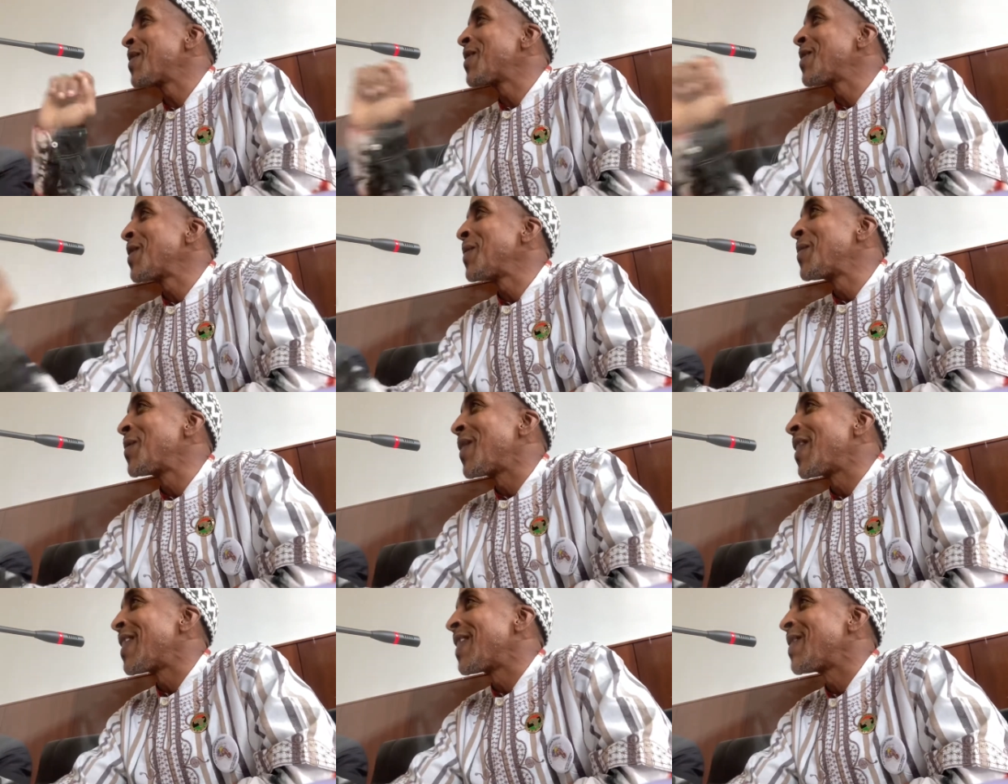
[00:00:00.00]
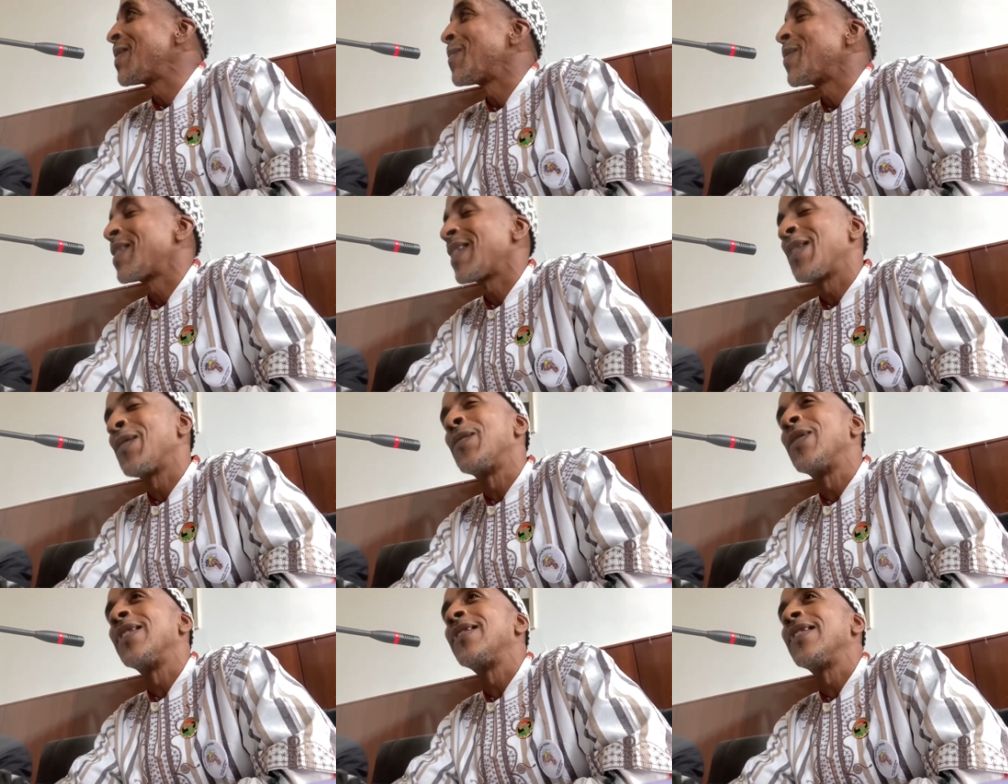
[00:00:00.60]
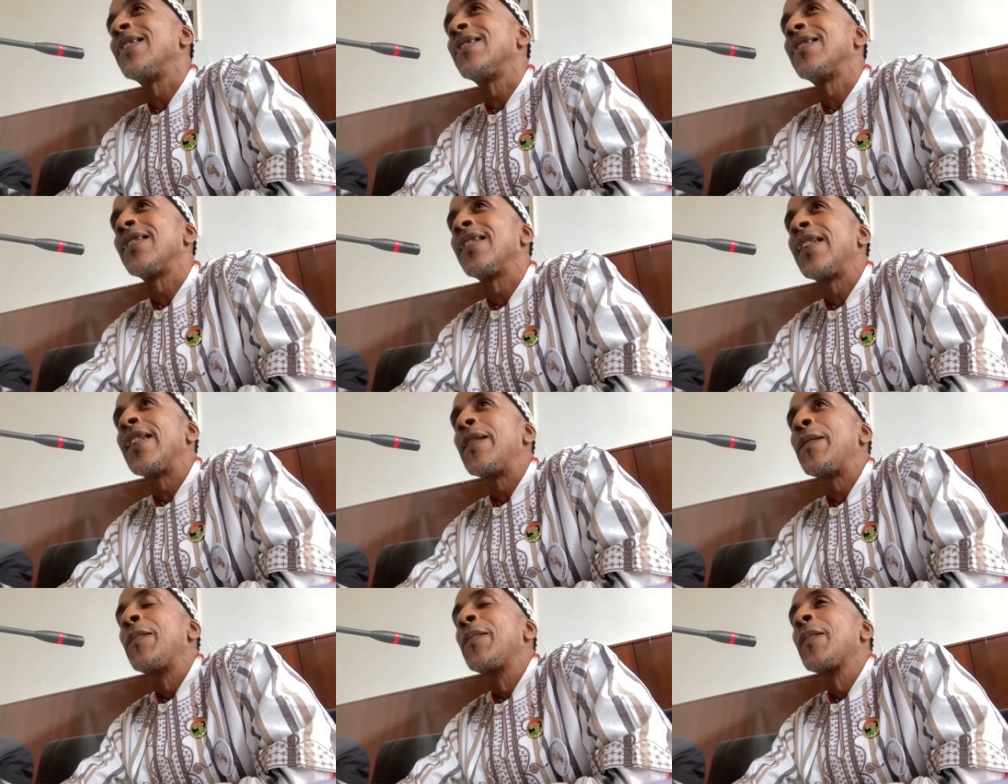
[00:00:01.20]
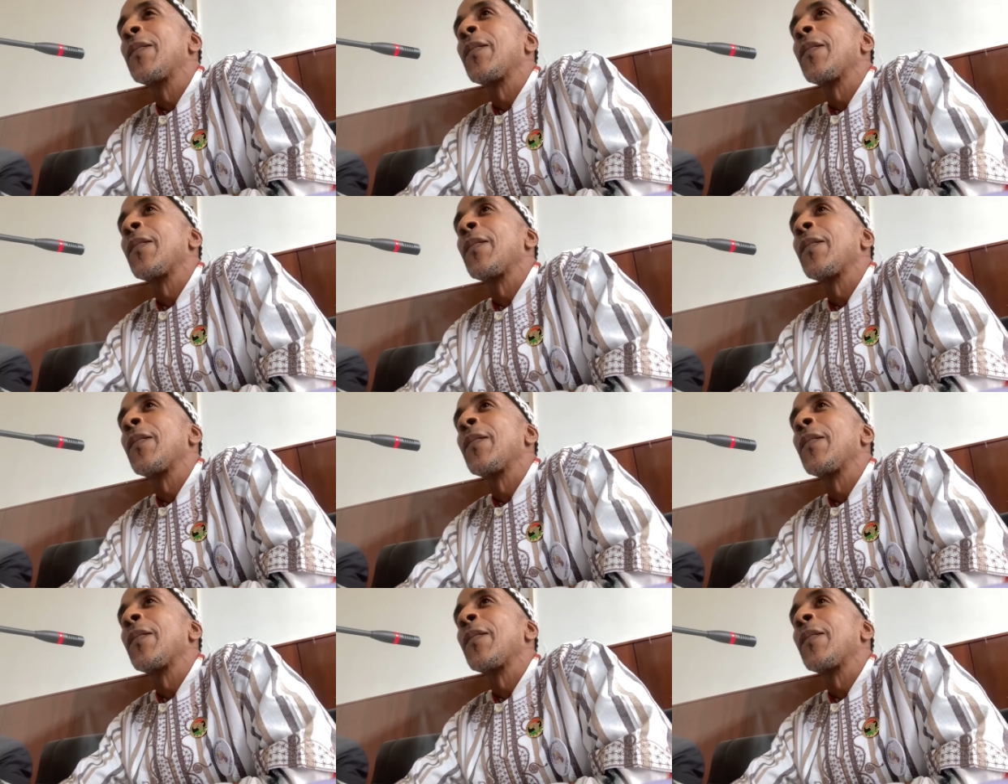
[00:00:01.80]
to summarize what I want to say.